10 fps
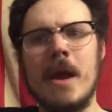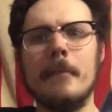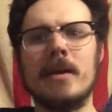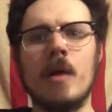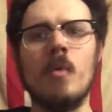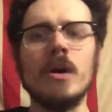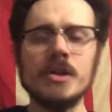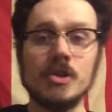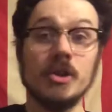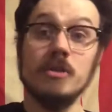but I wanted
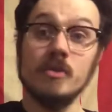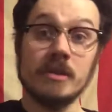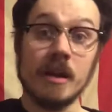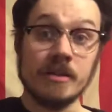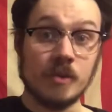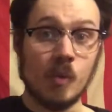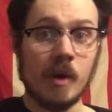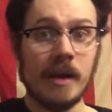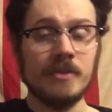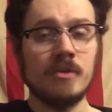to use it as a
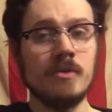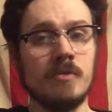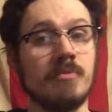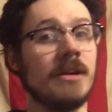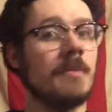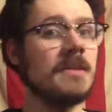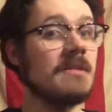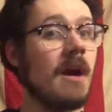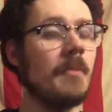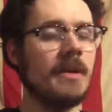way to bring up the
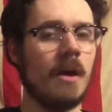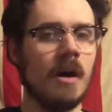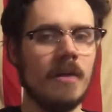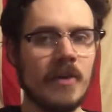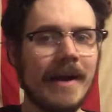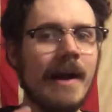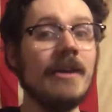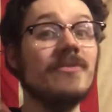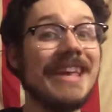topic of a kind of